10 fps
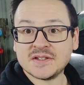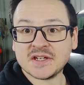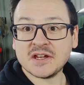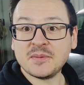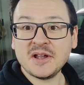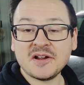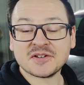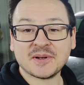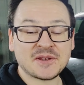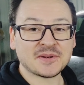So here we are,
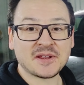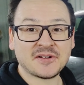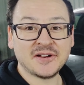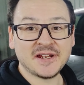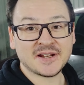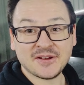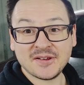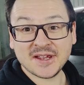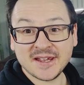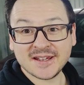2023, new
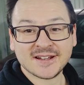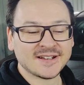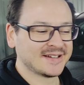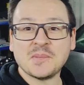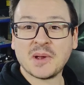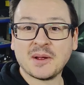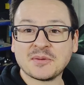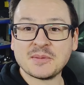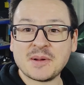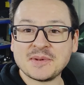year.
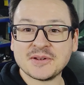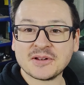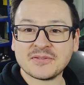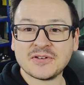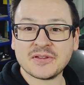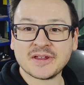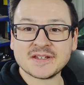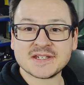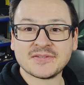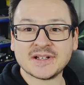Perhaps we might be doing a few
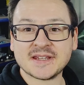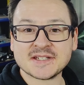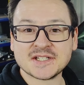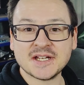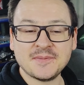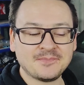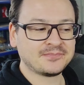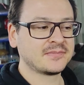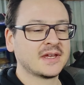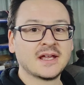things differently this year.
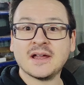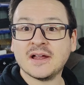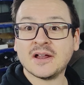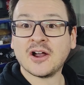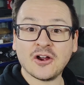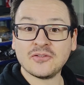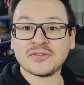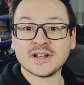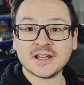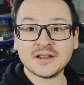
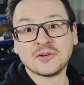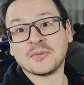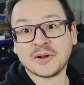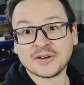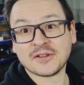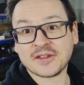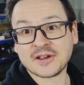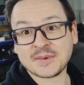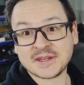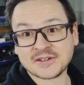Hopefully, one new thing
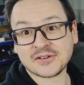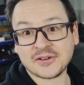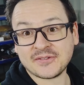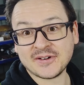will be this on the